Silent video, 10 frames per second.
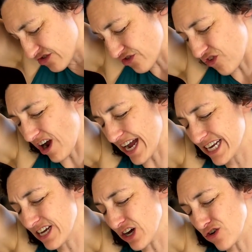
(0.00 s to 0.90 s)
trying
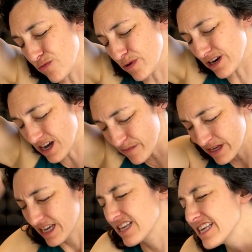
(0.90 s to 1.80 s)
to open up,
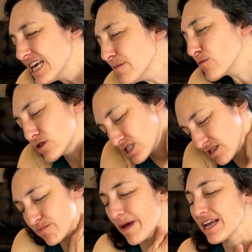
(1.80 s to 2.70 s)
get more
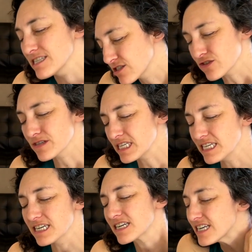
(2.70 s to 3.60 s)
space through
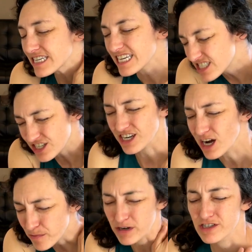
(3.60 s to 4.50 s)
here, get your
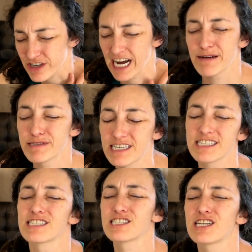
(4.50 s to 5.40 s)
upper traps to
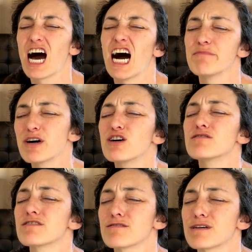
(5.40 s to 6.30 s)
stop
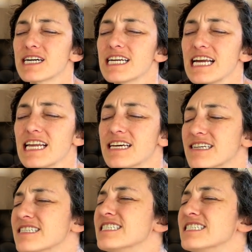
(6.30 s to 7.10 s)
overworking,